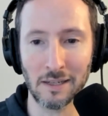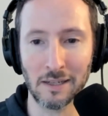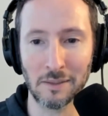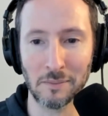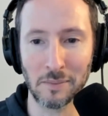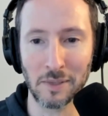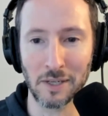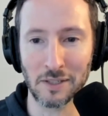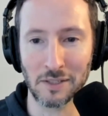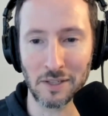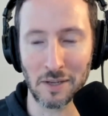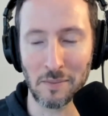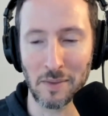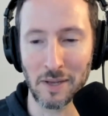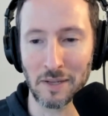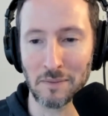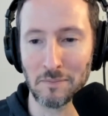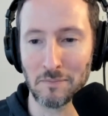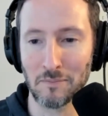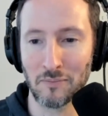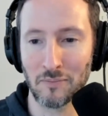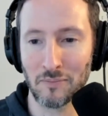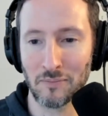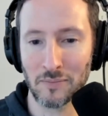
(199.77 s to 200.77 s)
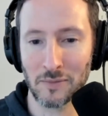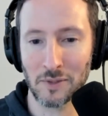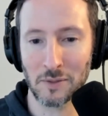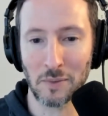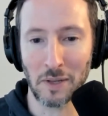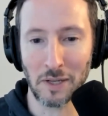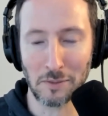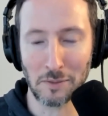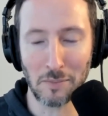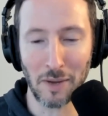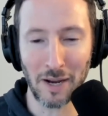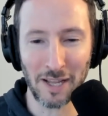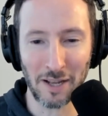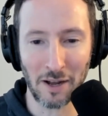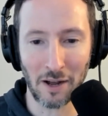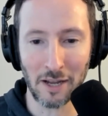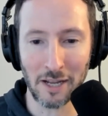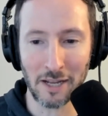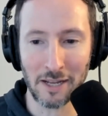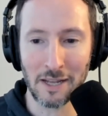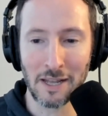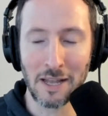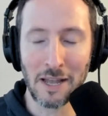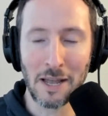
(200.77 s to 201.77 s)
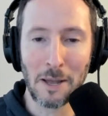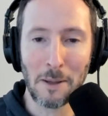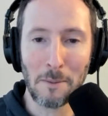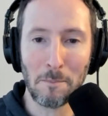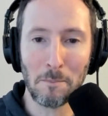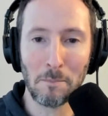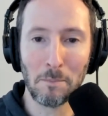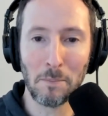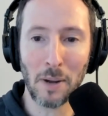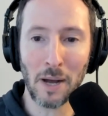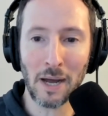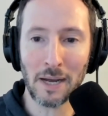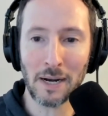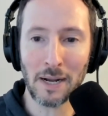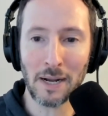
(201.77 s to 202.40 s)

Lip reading: because I made some nice money on it. But